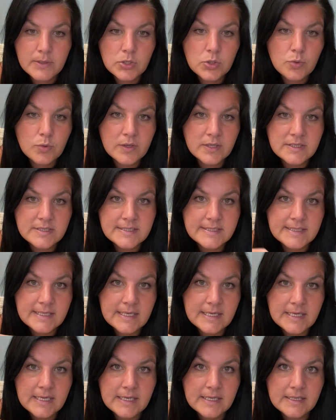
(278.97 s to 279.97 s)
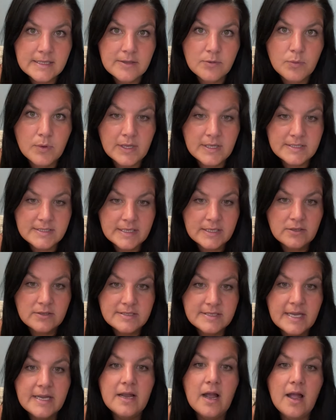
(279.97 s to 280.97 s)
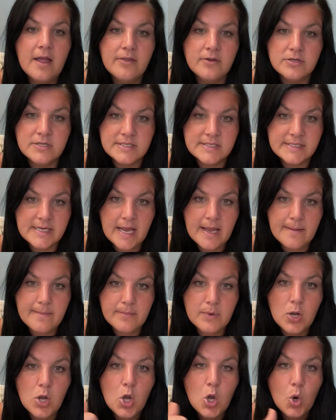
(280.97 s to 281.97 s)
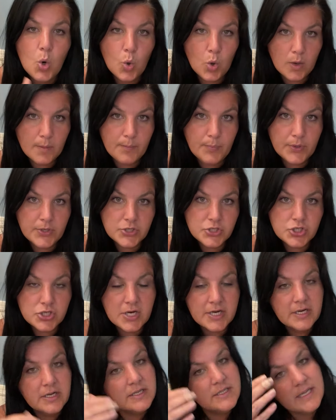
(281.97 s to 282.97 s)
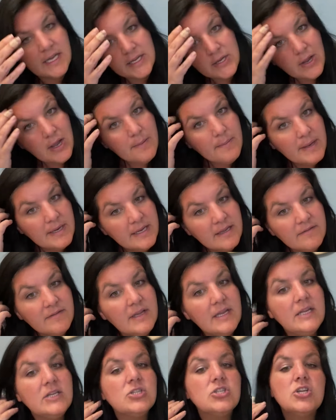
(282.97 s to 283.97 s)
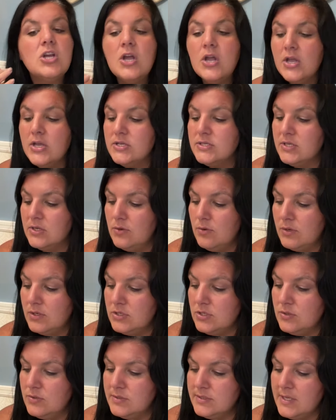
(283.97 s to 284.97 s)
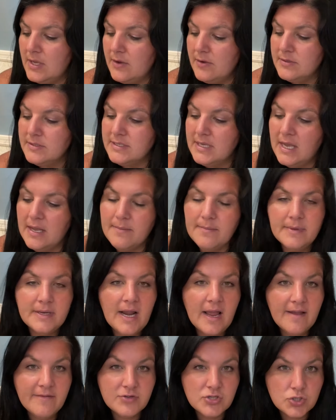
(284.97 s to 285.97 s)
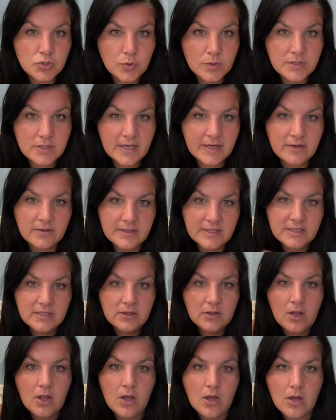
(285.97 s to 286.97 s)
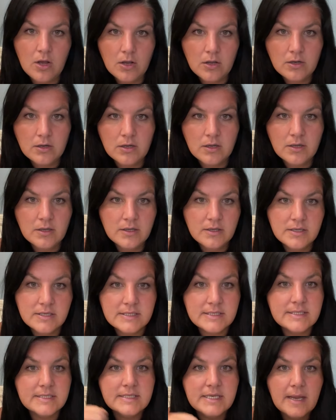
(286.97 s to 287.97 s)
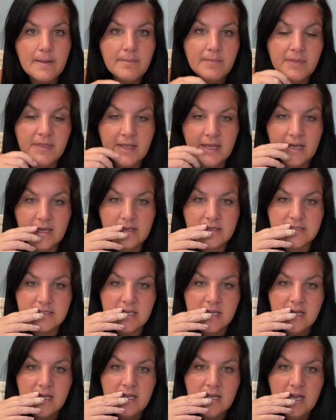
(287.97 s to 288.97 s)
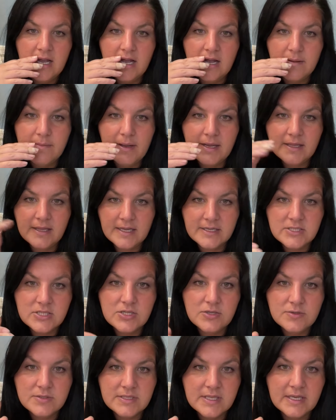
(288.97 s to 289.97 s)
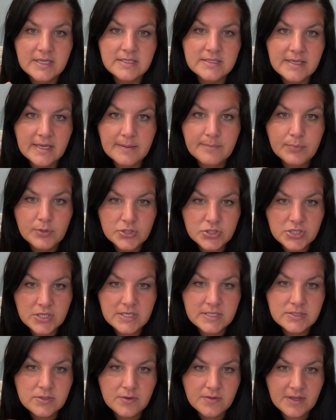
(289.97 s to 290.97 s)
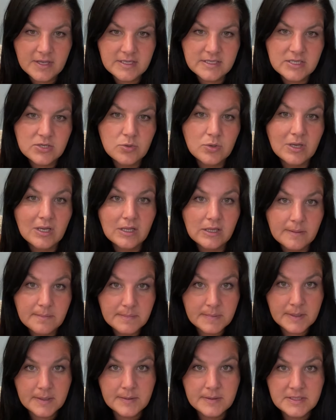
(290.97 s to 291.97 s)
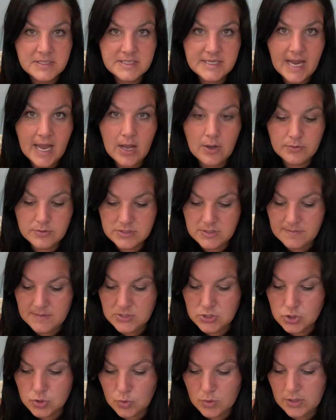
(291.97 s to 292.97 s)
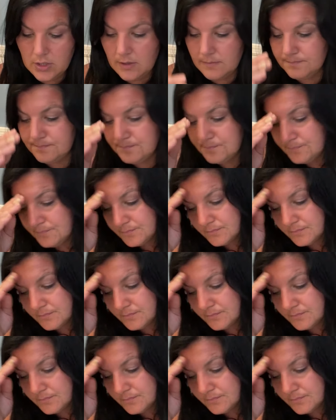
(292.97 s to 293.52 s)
you can see the ones, it'll say either stem or bush, and it'll tell you how many of each. So you can use those, but I have short, I don't need the long stem things. I like to use things like bushes or things that you can clip down to be shorter.